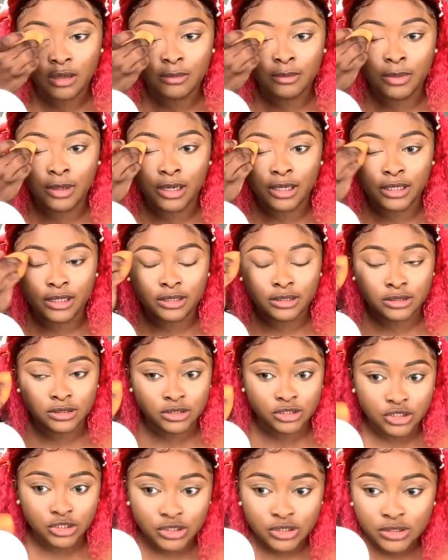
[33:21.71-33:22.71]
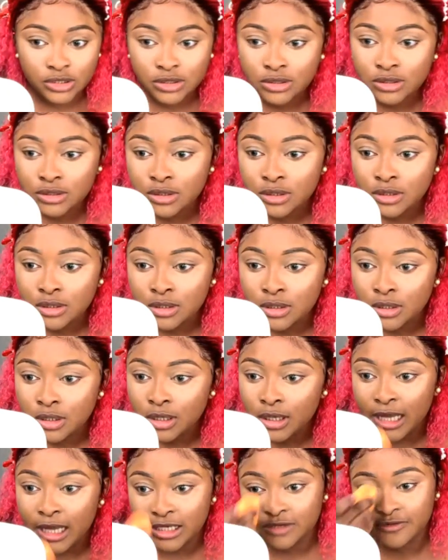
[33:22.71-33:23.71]
But it's just
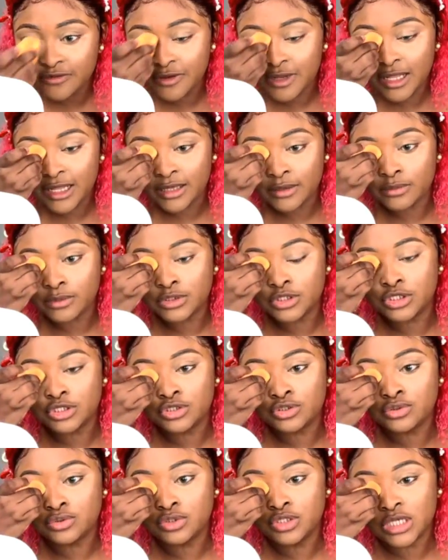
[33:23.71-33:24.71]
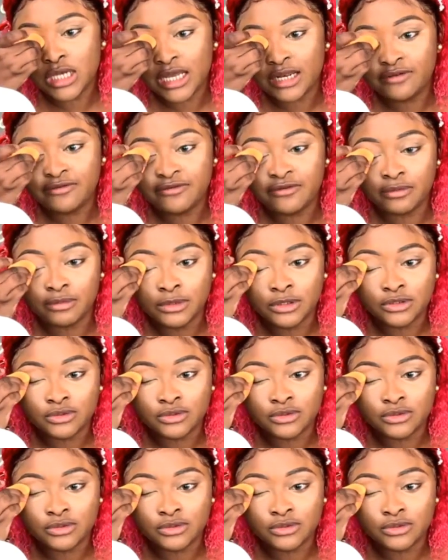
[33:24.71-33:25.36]
I just felt like it was just too chatty for me,